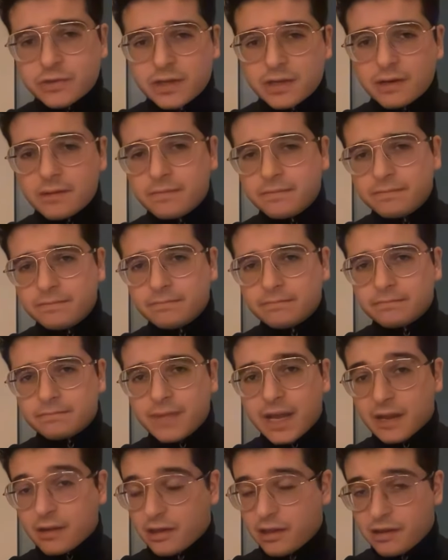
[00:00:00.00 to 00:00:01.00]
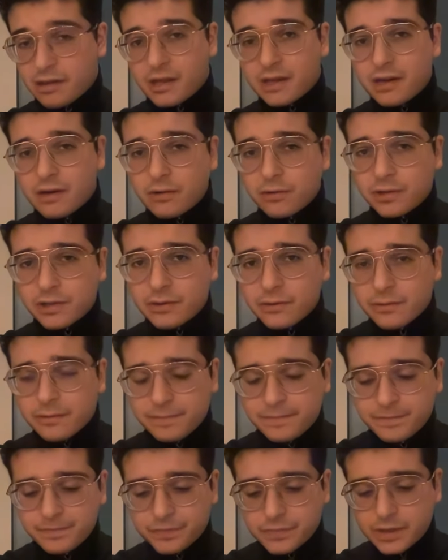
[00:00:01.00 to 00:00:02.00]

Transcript: needed. As I stated earlier,